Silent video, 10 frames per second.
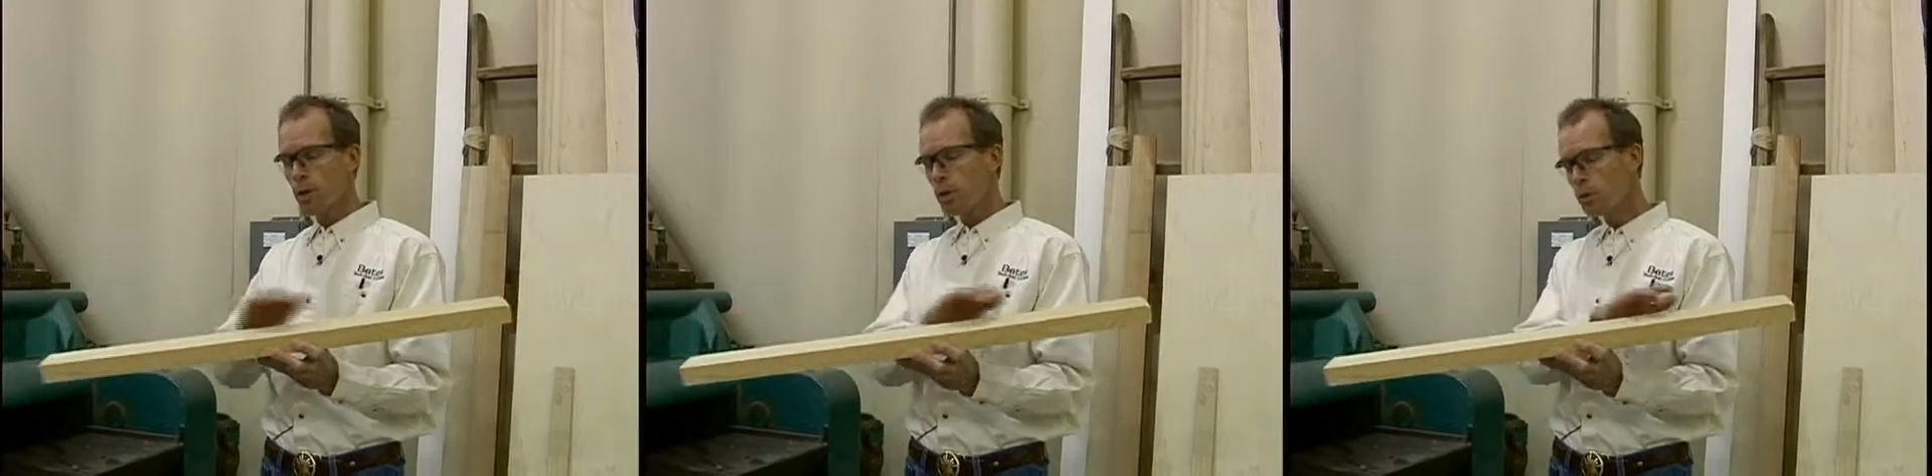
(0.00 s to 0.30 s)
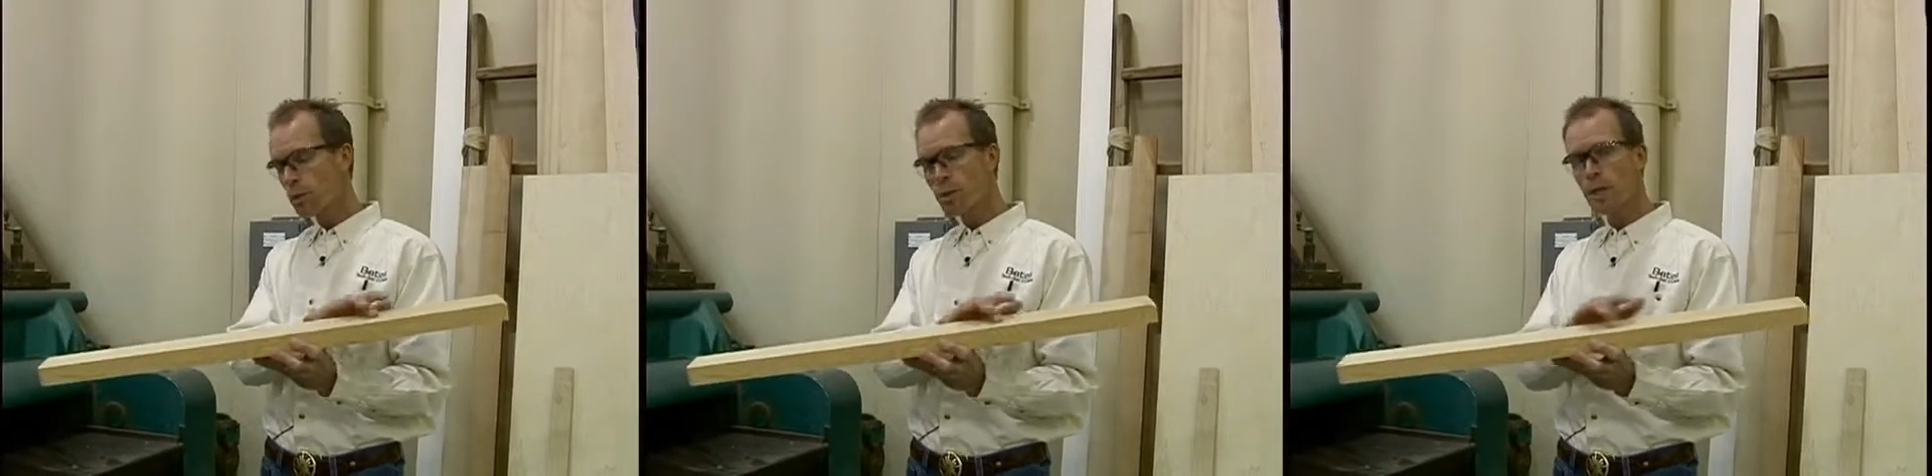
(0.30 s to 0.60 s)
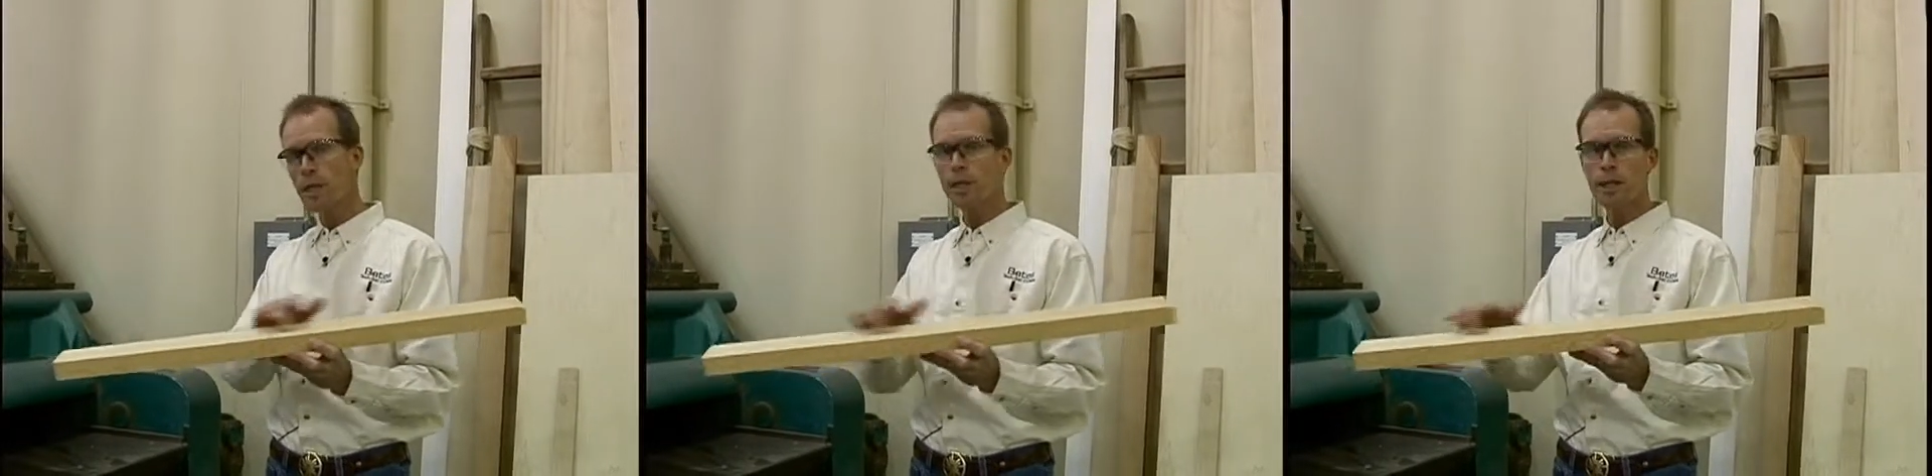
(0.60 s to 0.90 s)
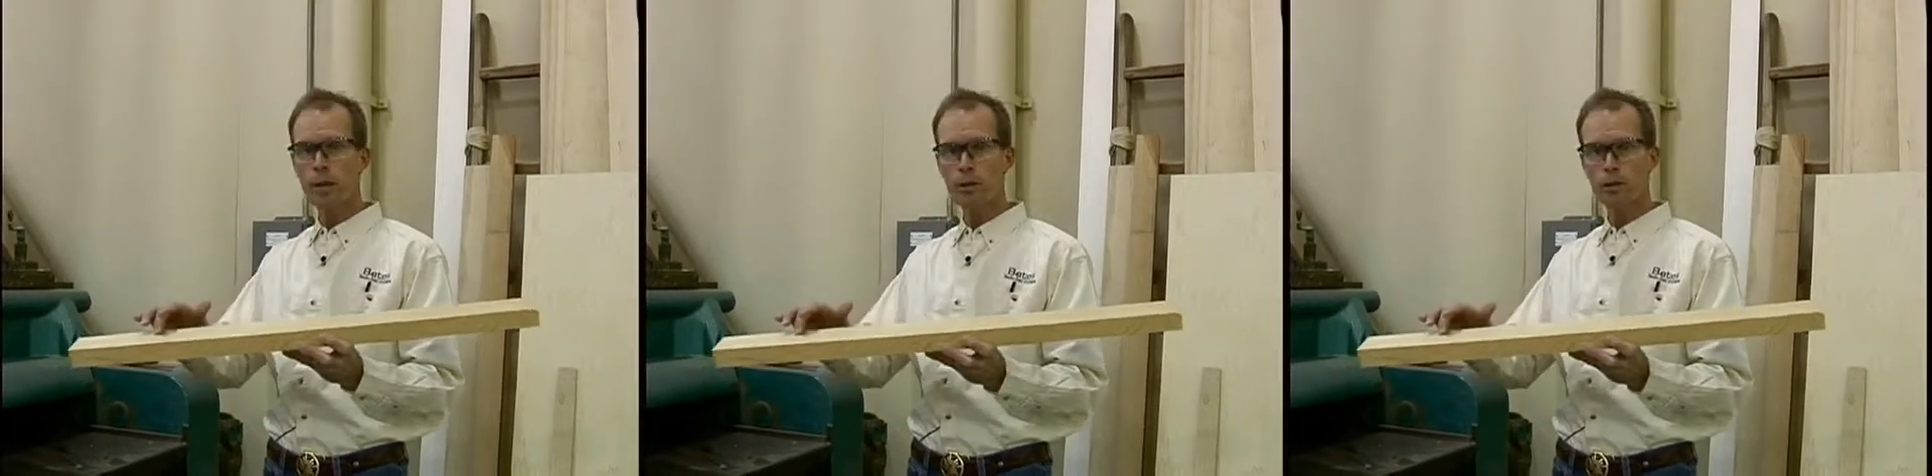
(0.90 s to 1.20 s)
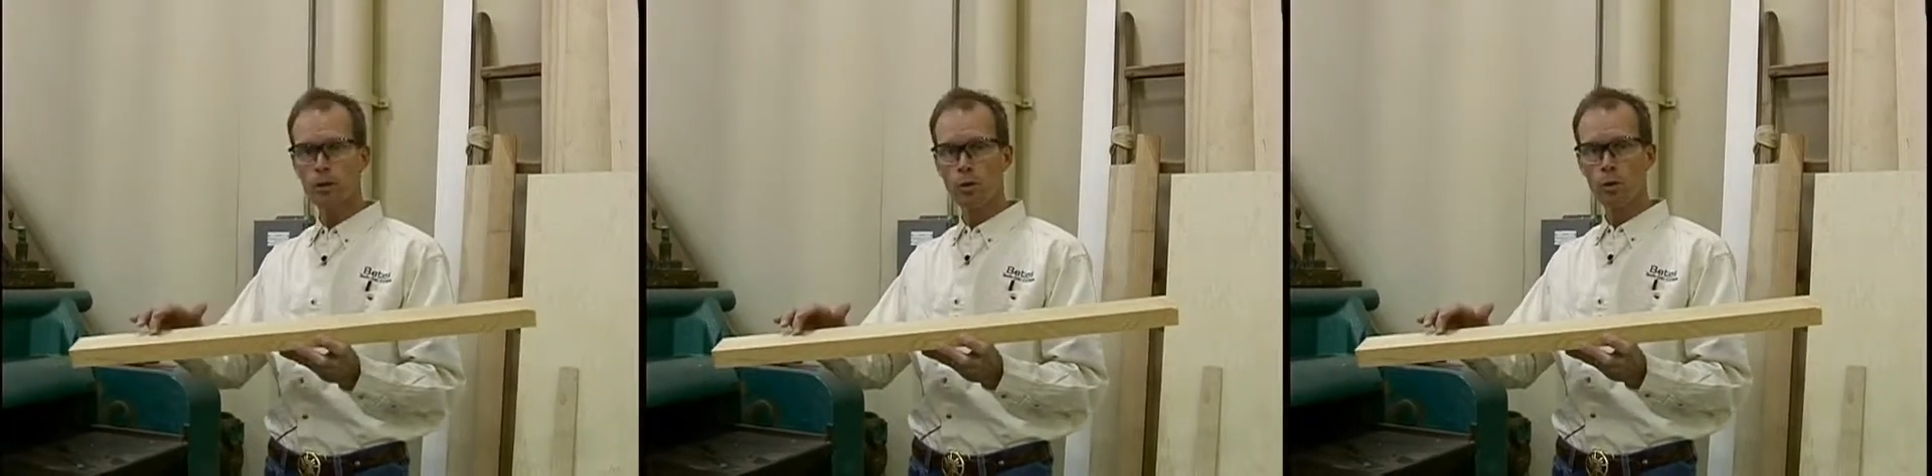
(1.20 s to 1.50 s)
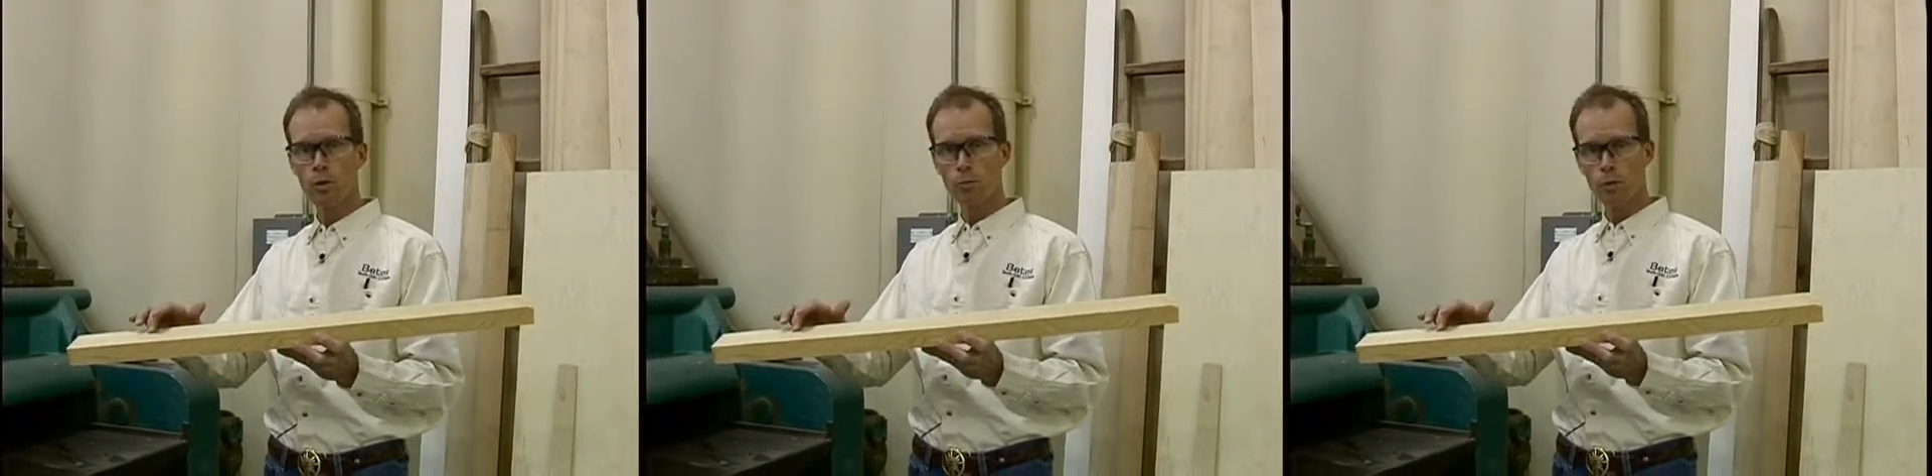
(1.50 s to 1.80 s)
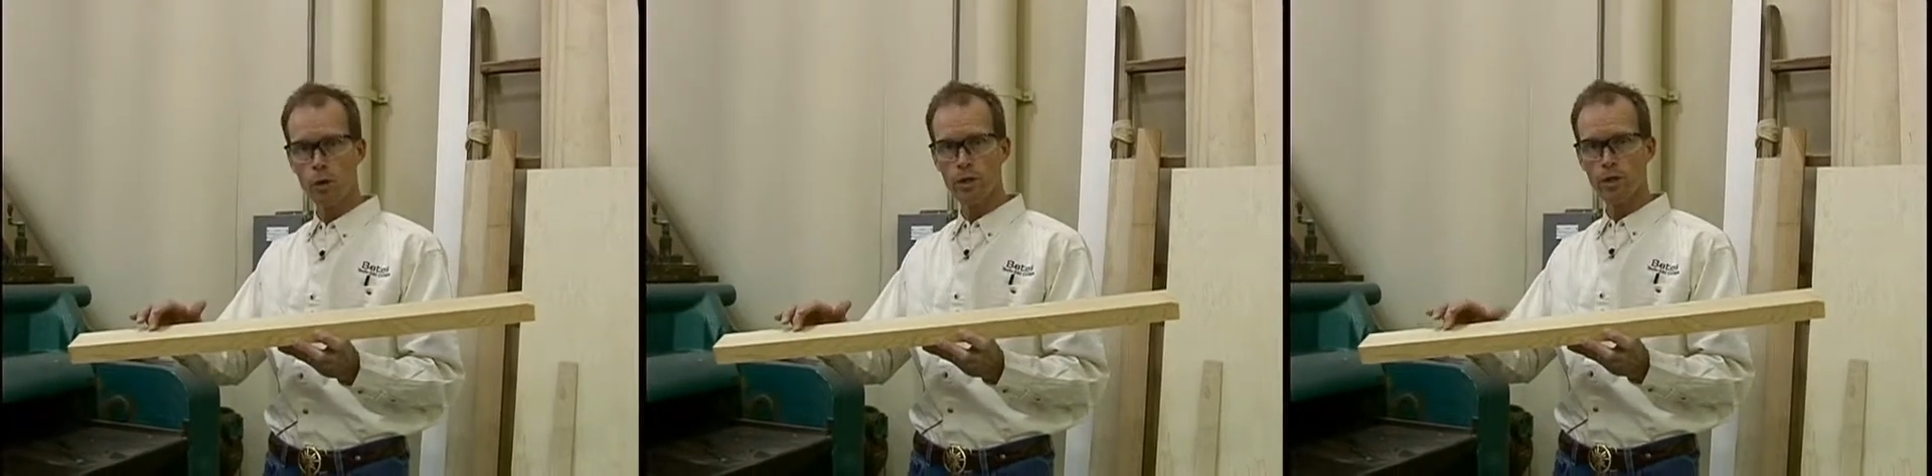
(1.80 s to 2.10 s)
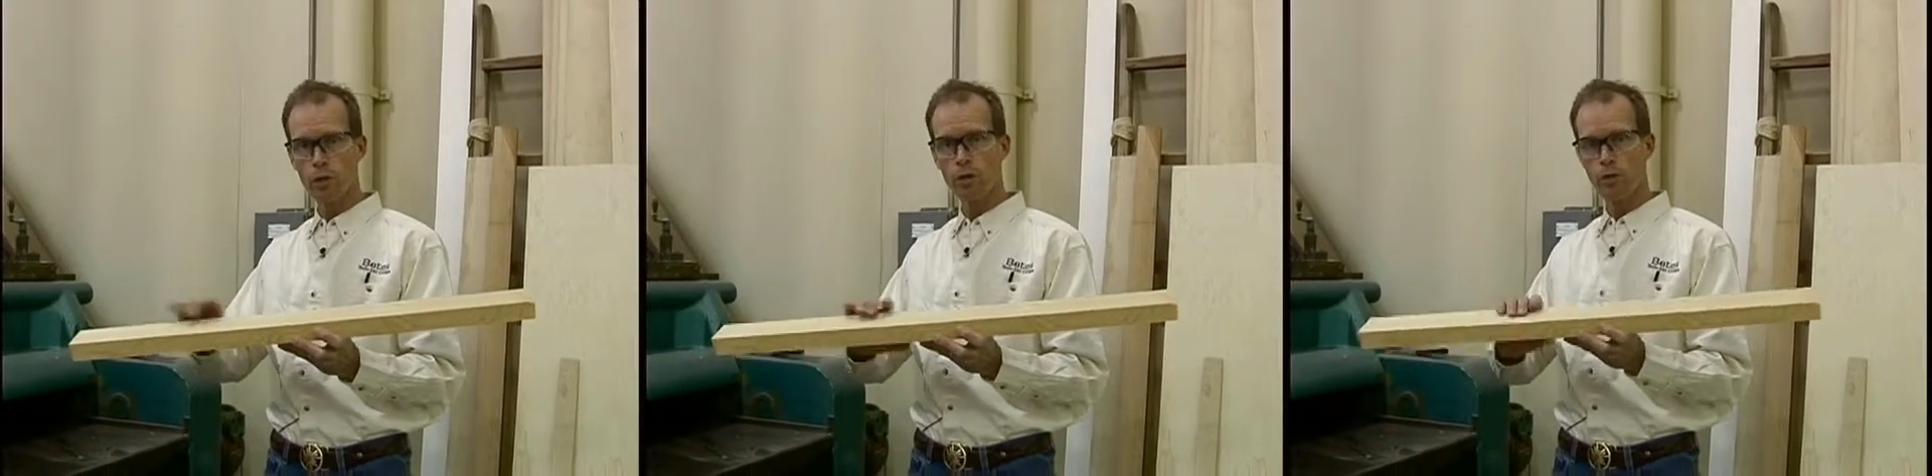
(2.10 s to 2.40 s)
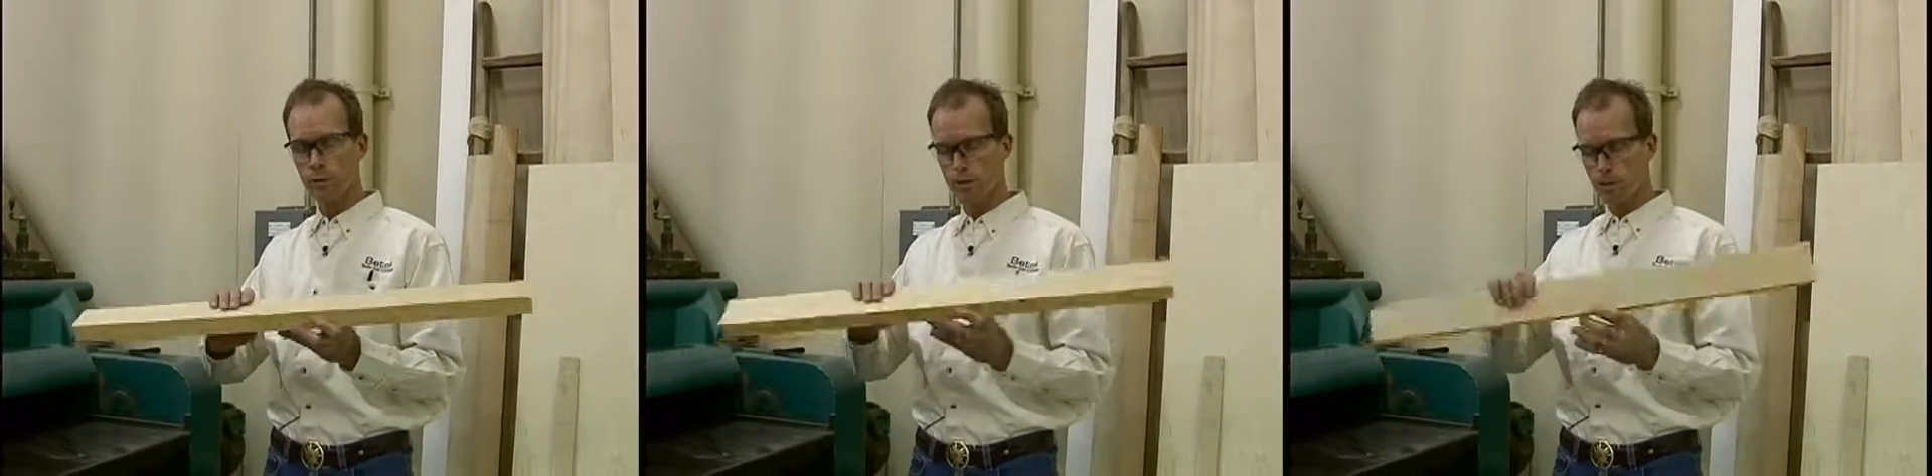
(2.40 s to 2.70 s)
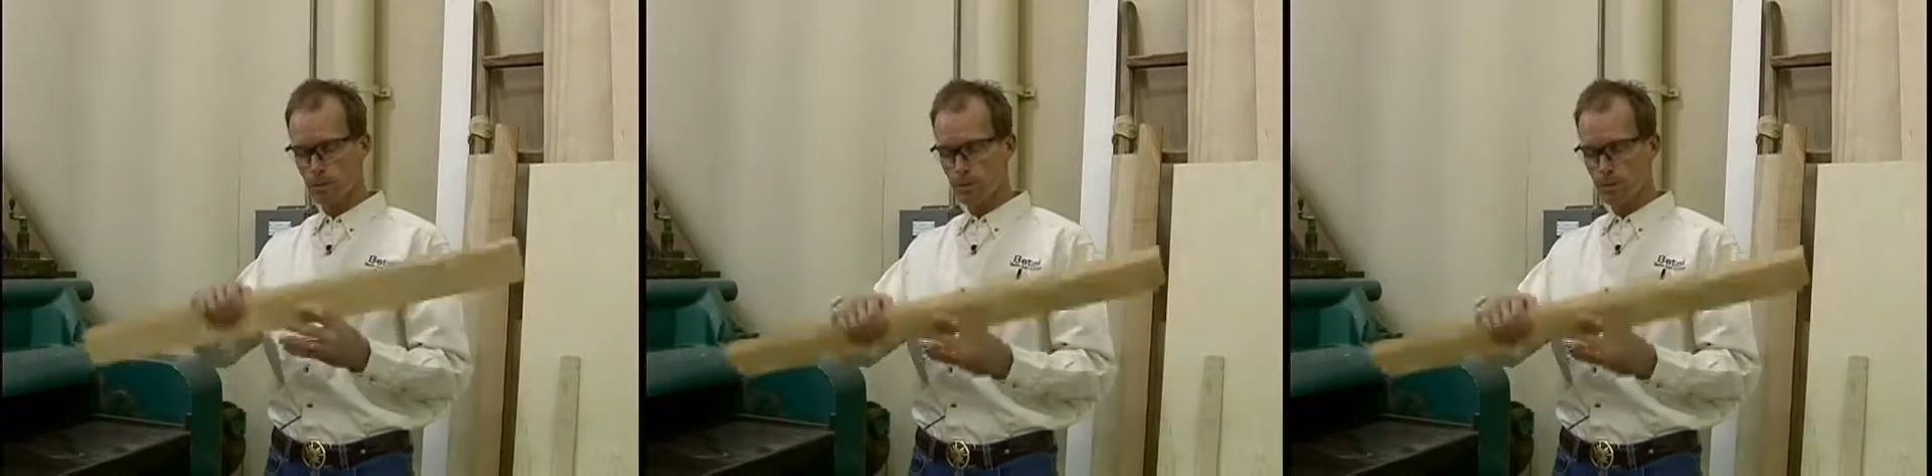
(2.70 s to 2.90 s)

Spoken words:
you'd be digging down into a real moist surface,